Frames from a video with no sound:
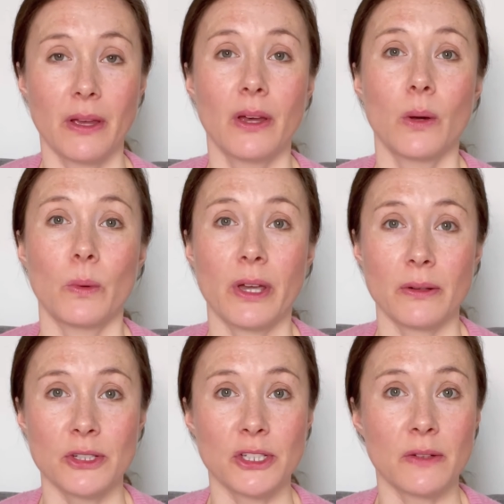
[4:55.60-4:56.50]
We're going
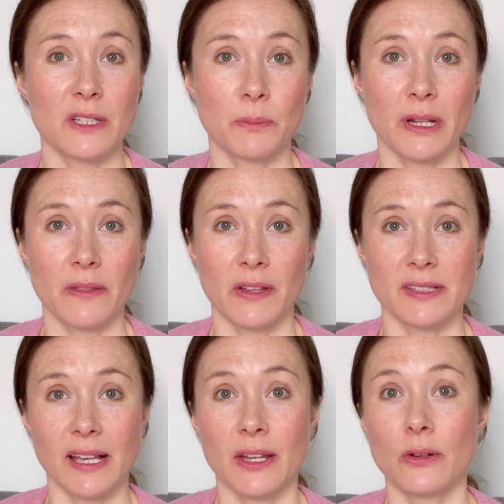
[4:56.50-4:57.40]
to do this breathing
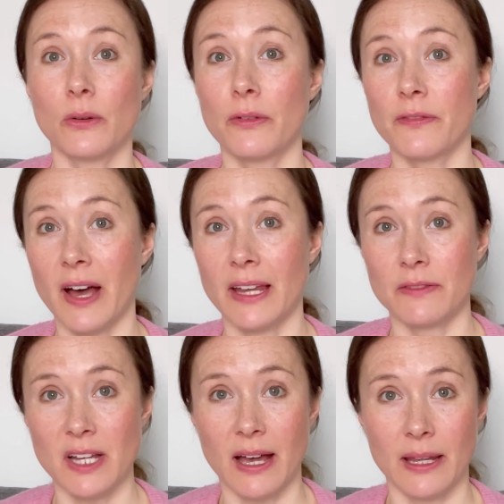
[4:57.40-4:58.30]
cycle 5
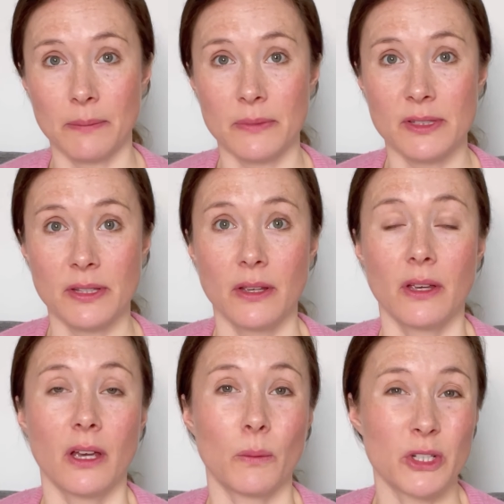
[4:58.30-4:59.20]
times,
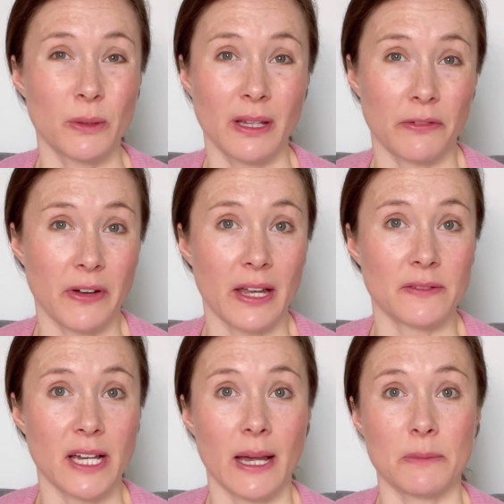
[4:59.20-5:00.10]
and we're doing it 5
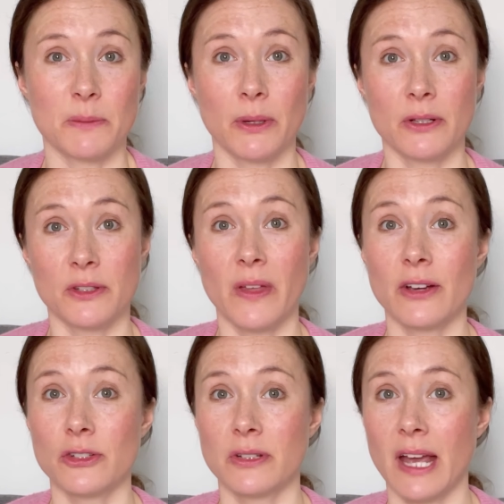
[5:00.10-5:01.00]
times because that
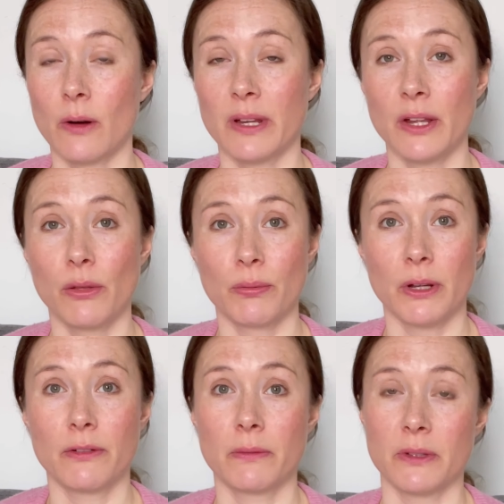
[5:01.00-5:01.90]
should carry you through
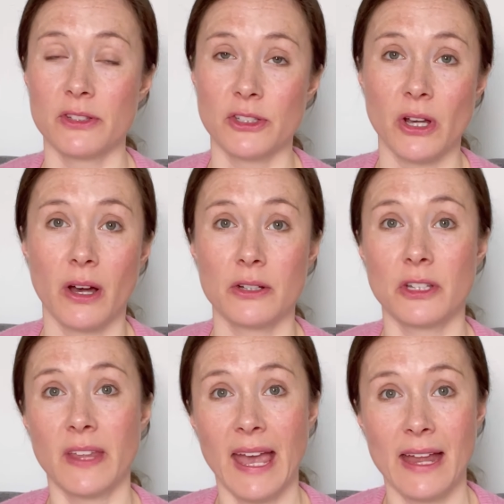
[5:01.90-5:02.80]
from the start to
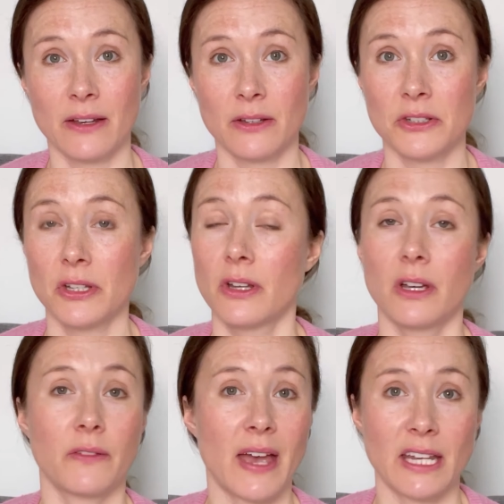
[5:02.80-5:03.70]
the end of any